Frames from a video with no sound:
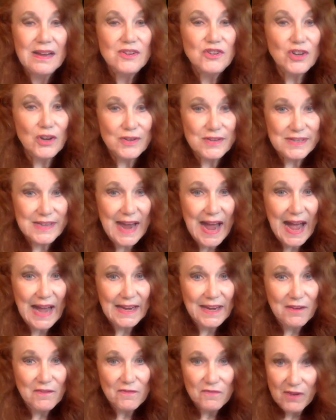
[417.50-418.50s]

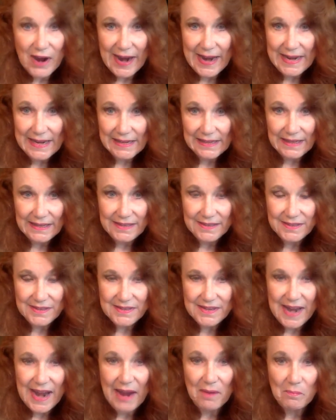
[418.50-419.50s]
Josiah Franklin,
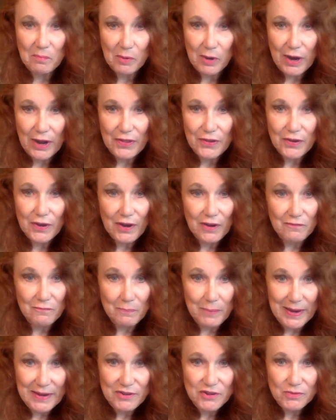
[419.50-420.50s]
stepbrother of
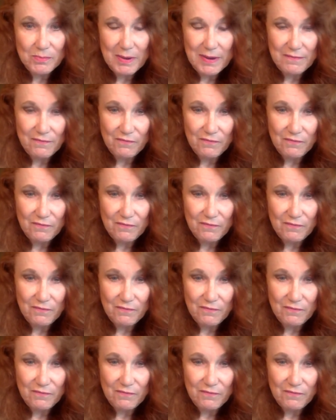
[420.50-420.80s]
Benjamin